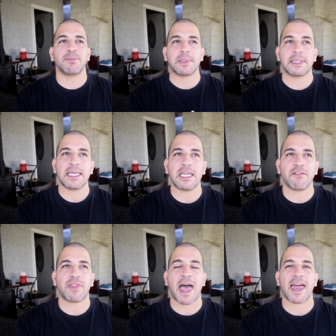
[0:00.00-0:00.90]

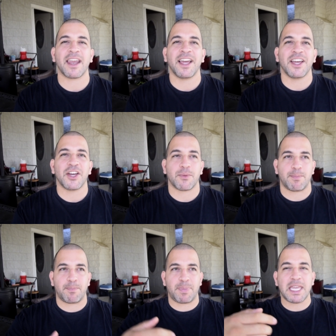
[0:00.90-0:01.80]
believe that
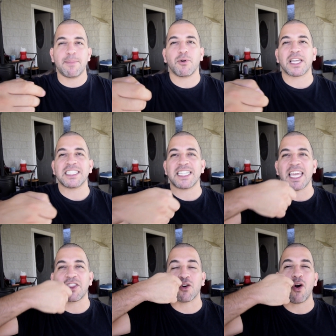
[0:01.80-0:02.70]
people can
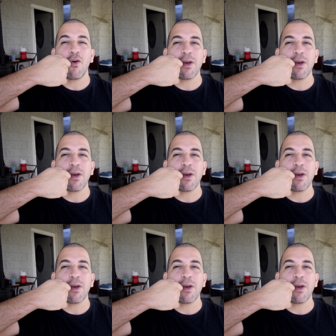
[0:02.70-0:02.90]
take their own